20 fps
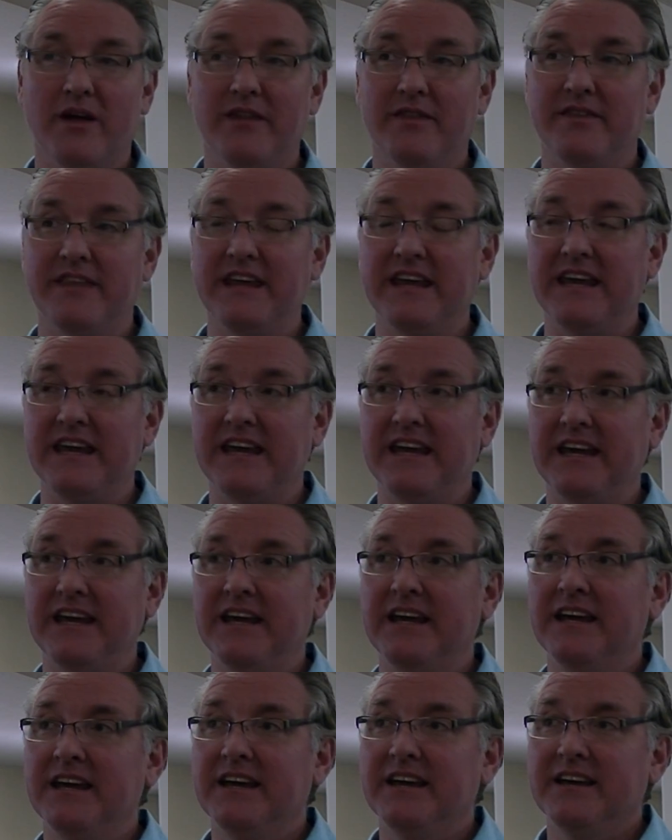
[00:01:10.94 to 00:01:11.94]

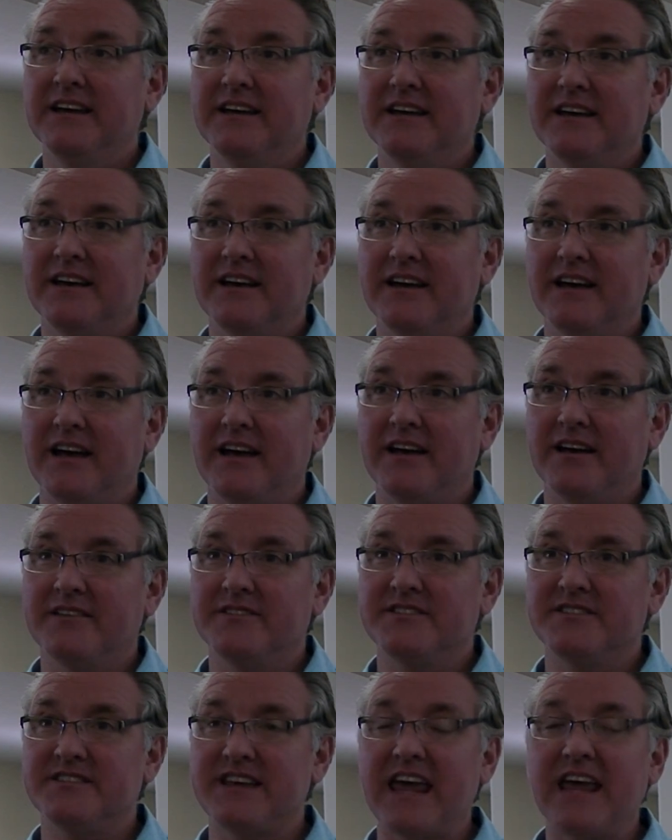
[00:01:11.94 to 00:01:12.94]
the
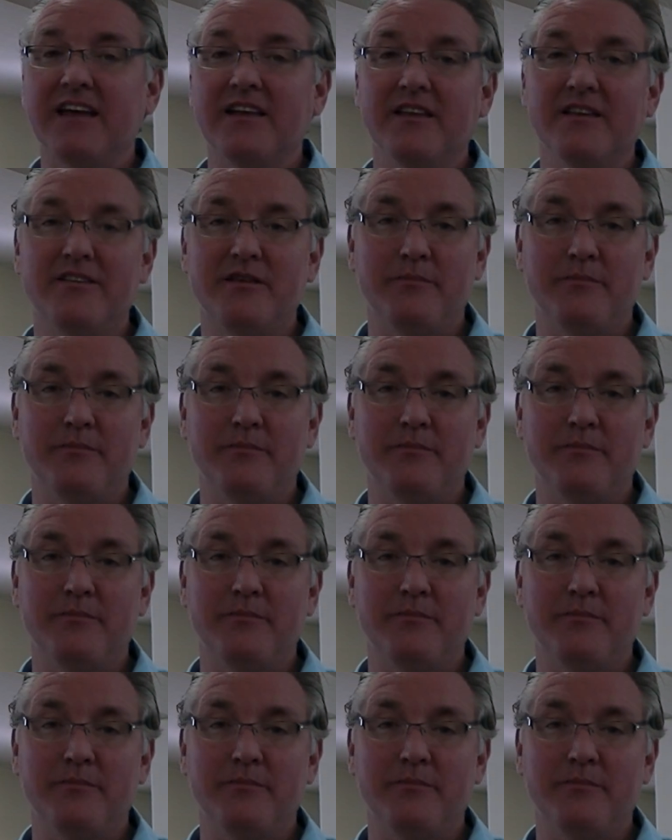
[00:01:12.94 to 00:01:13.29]
sale of